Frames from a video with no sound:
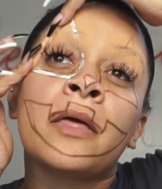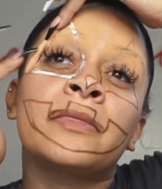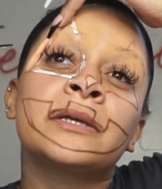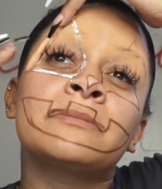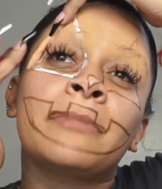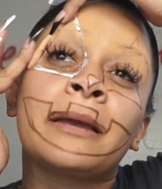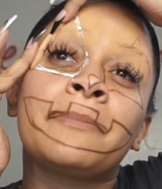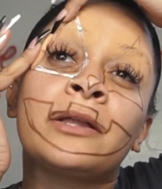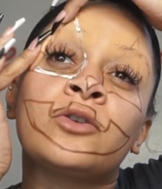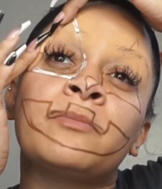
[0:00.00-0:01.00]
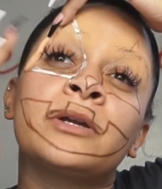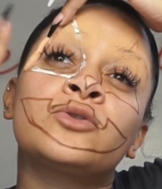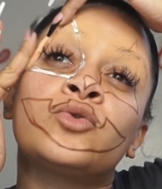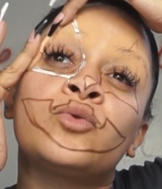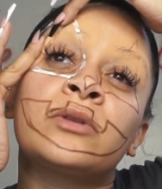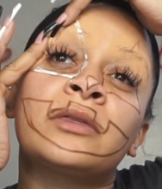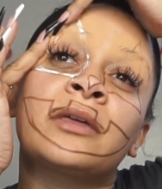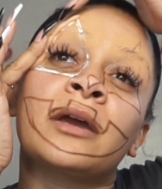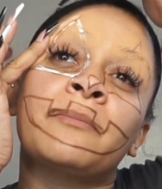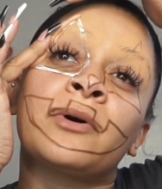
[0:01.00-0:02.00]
This might be a little bit too thick, but